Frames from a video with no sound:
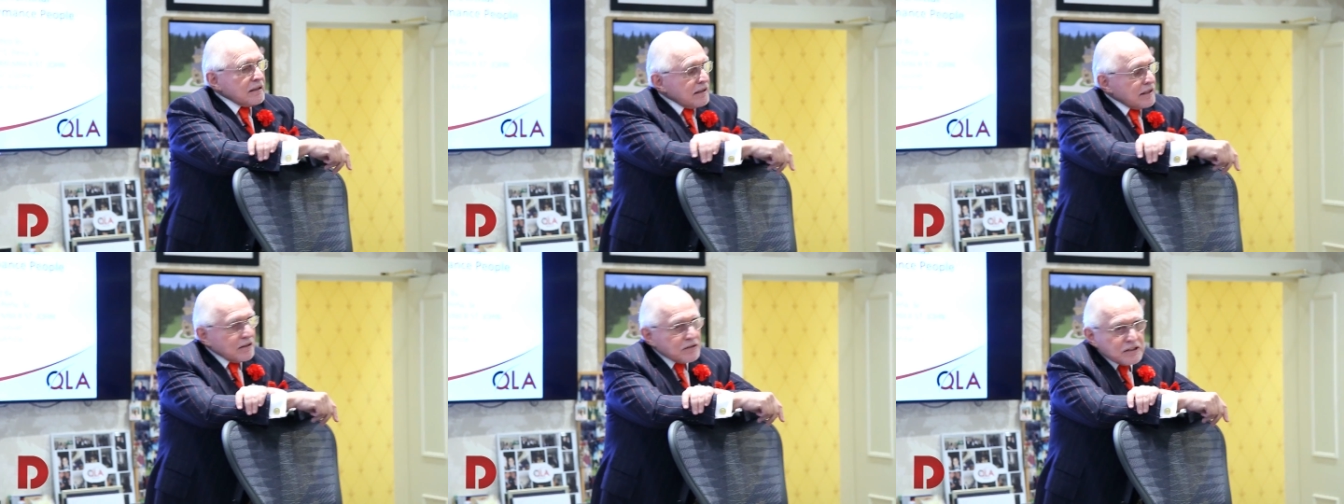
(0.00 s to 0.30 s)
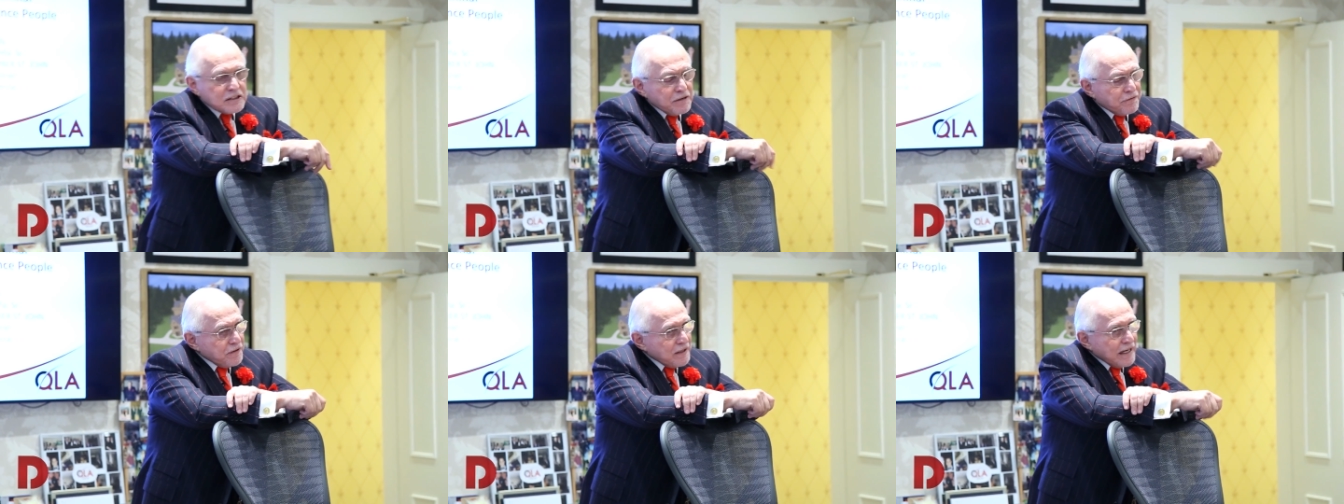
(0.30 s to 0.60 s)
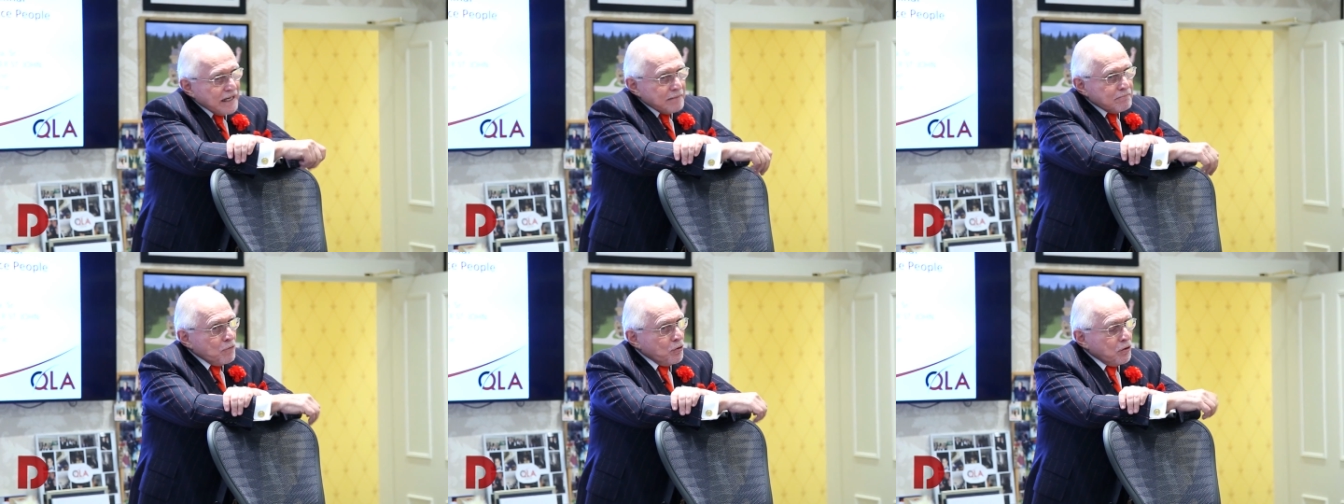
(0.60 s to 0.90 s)
There's
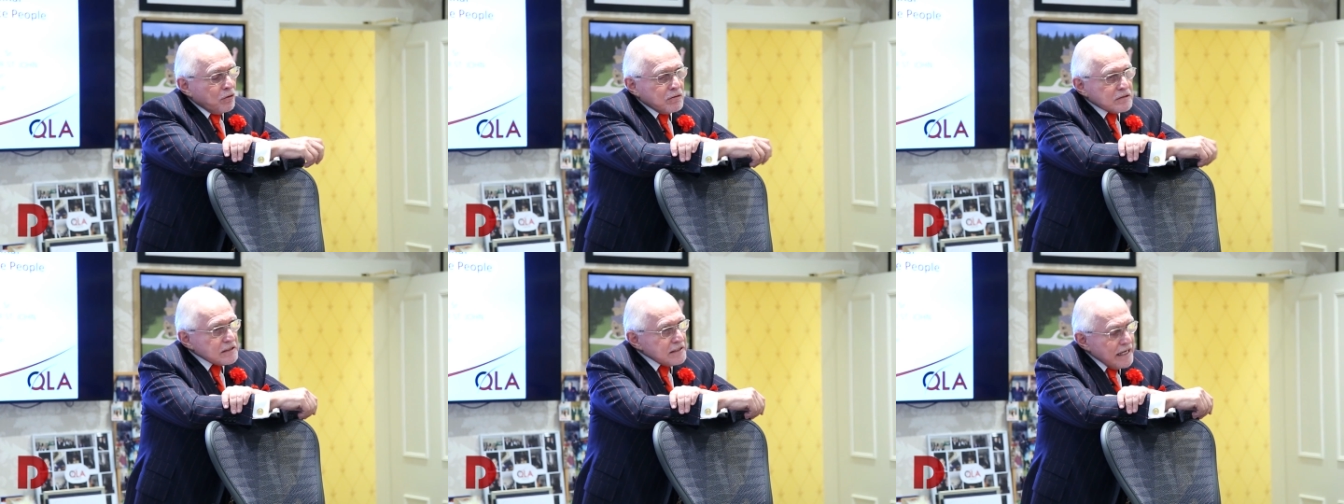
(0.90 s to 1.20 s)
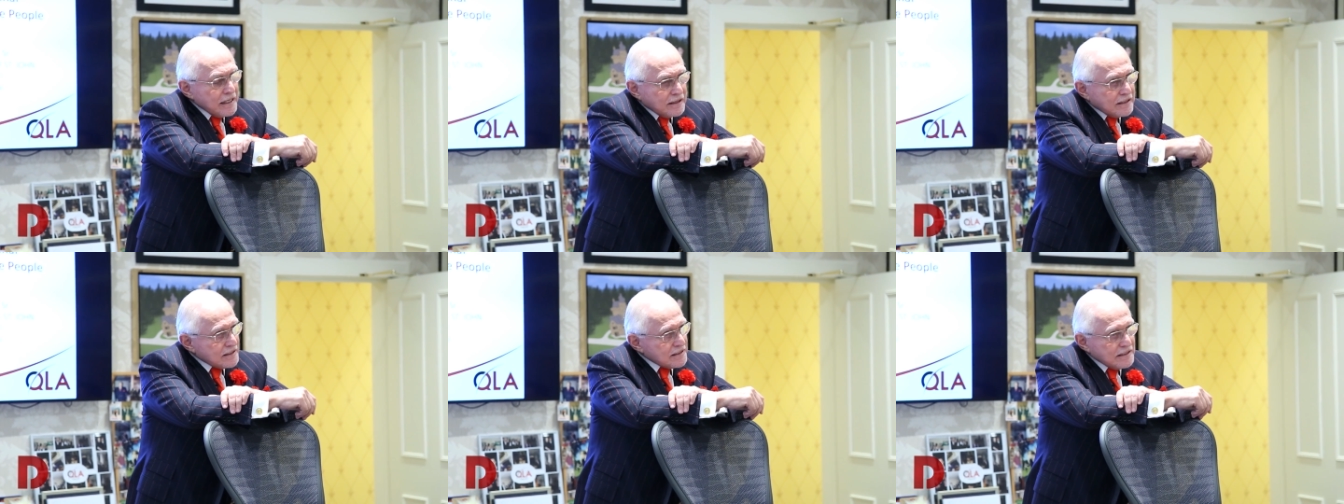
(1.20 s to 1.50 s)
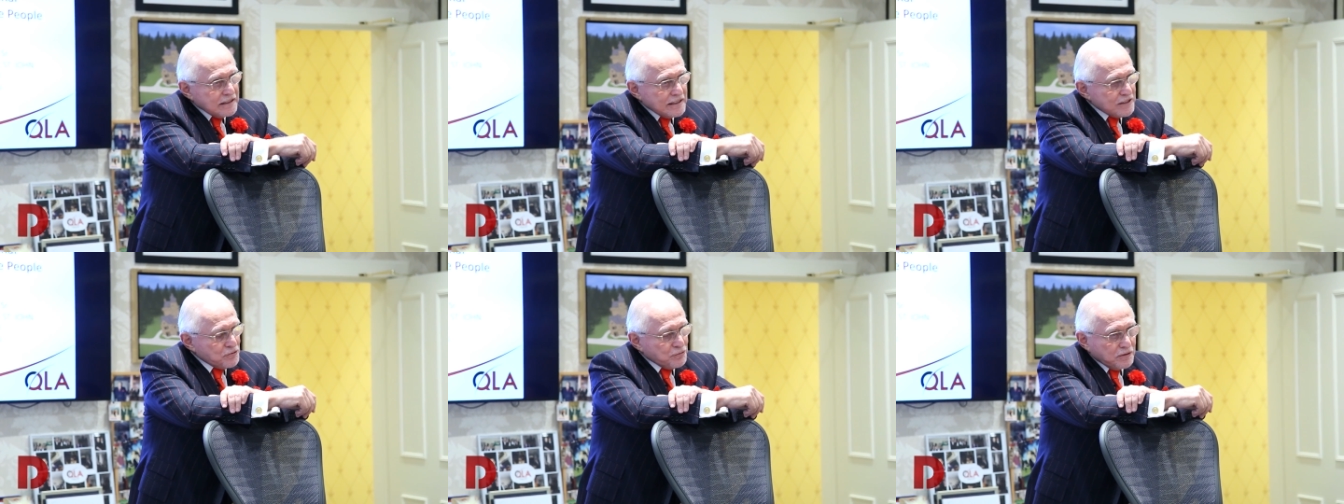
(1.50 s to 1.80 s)
different kind of morals and
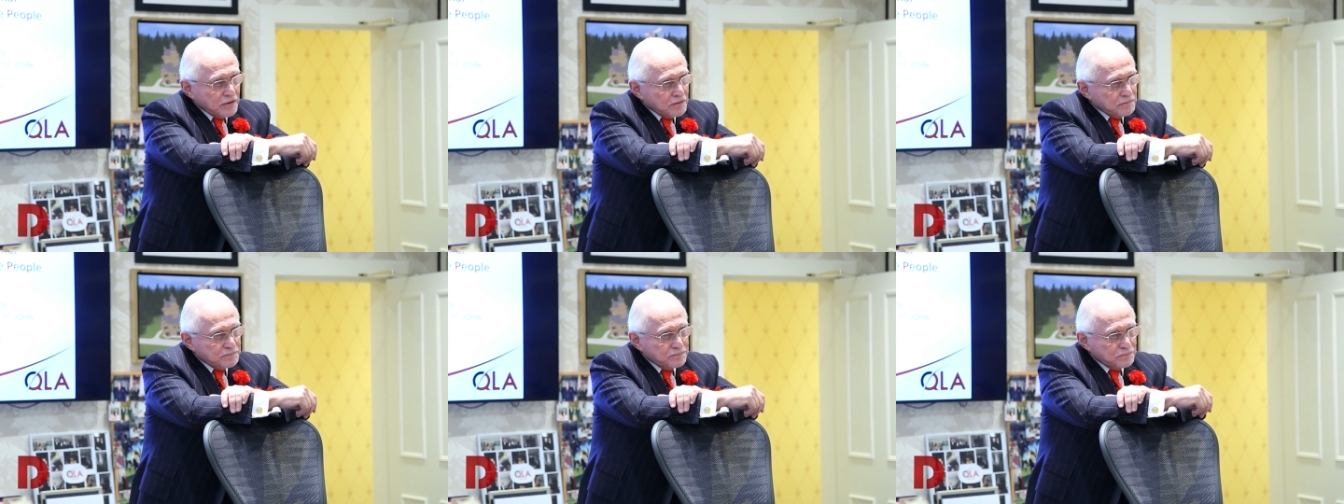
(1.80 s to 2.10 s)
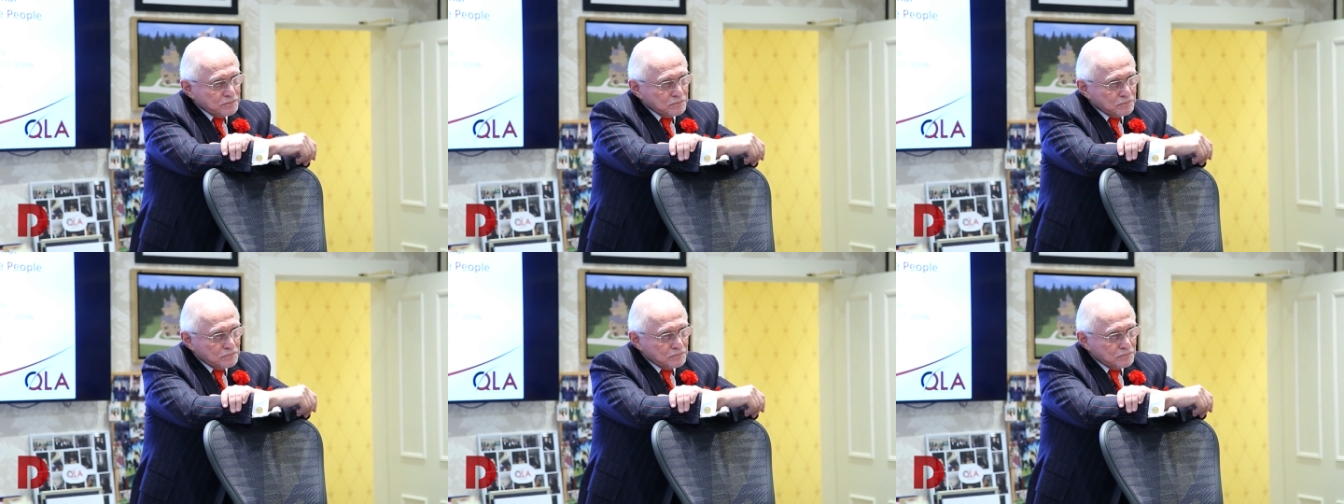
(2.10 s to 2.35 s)
ethics in Israel.